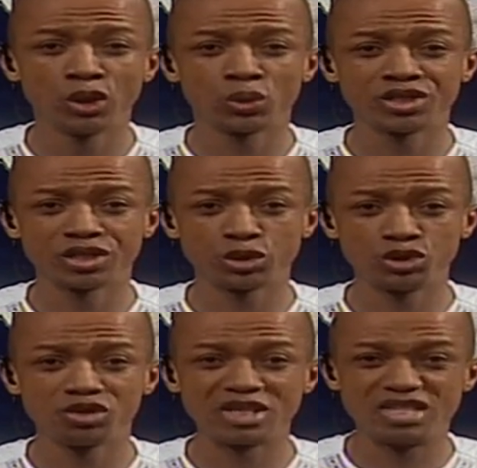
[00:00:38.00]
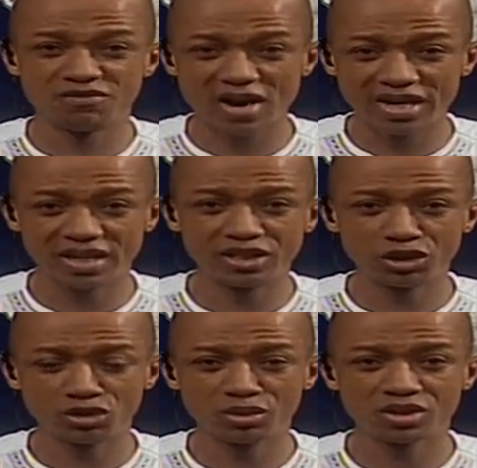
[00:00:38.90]
which are going to be divided
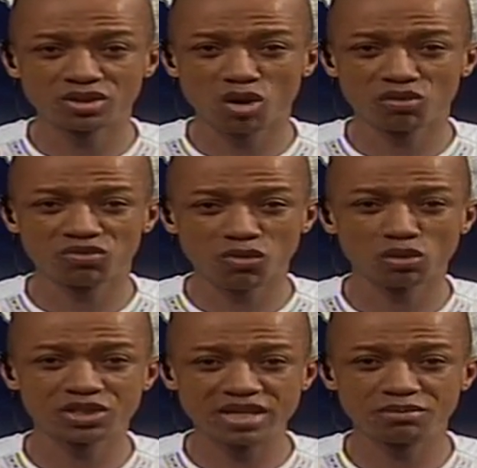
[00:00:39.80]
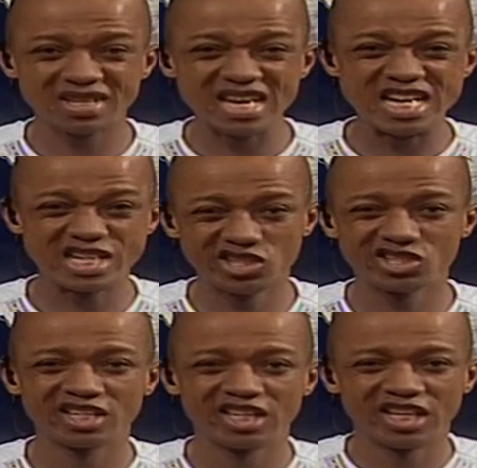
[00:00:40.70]
in groups of four teams
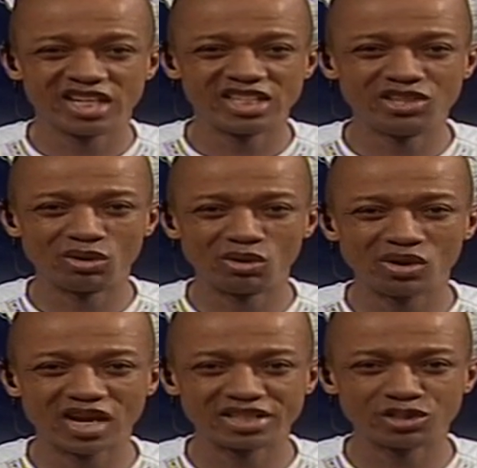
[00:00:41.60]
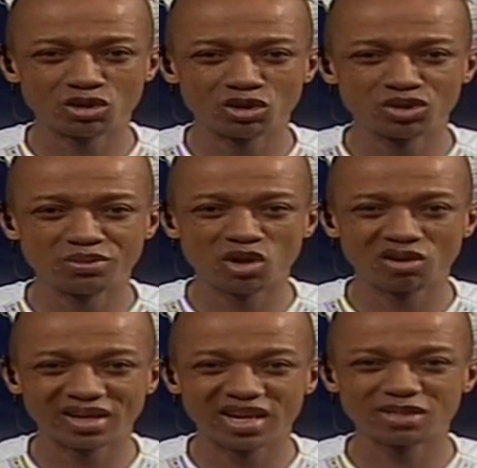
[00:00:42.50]
each, you know, at a draw to be
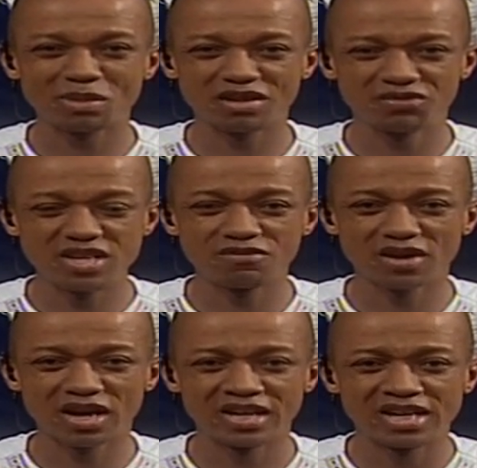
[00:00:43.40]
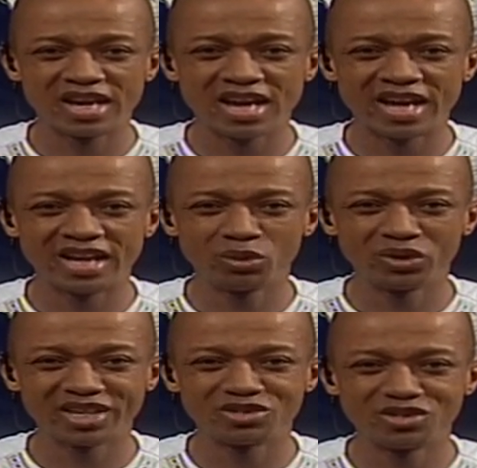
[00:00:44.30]
organized by FIFA and then we'll
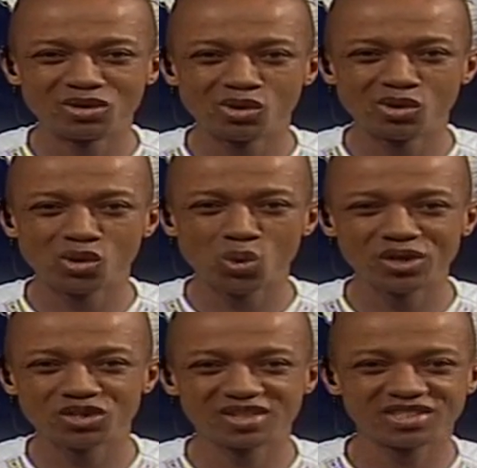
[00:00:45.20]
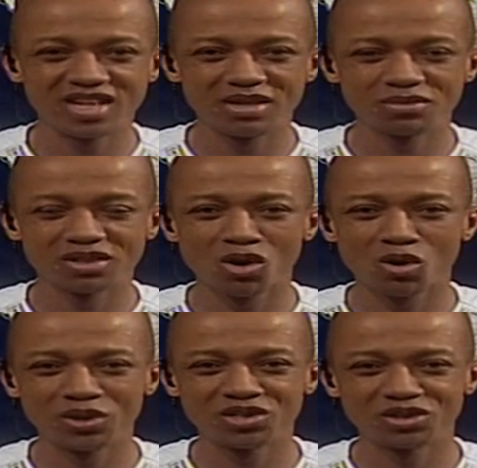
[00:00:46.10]
get to know which of the teams
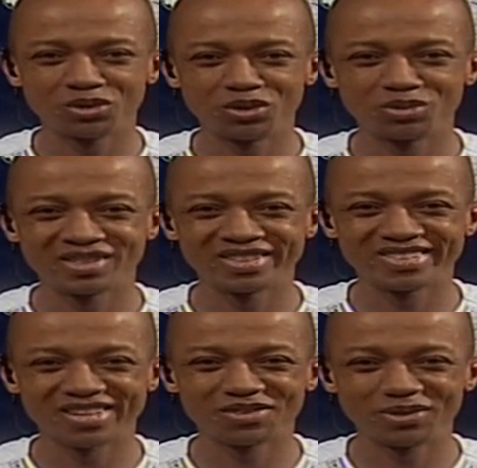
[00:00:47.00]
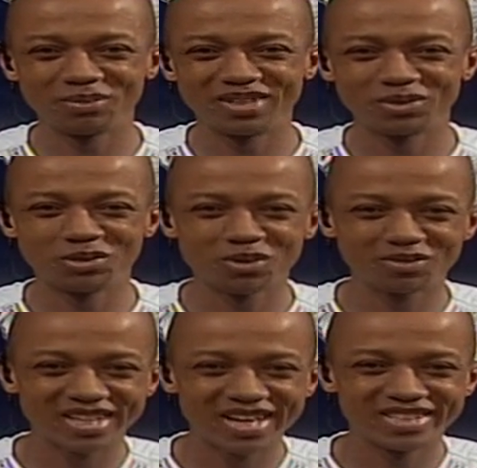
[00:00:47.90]
or which of the groups definitely will be the group
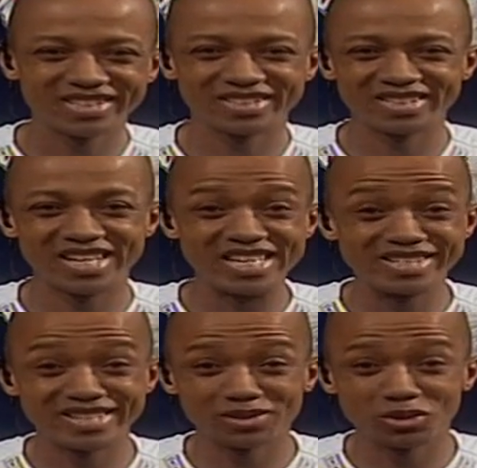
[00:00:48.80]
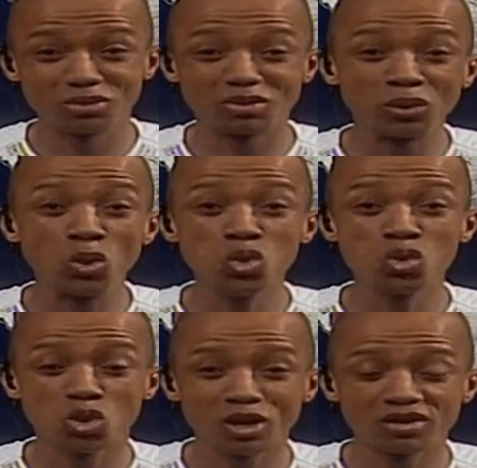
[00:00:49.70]
of that the easier group, and who will
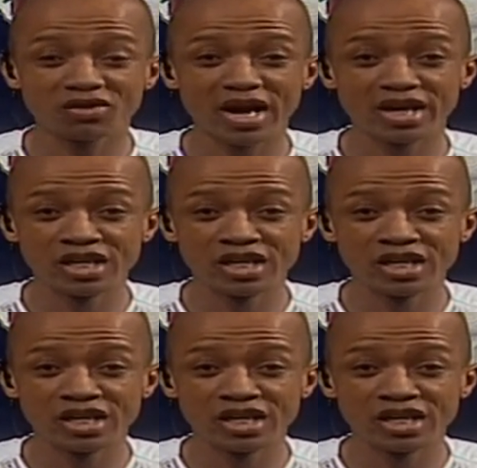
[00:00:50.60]
qualify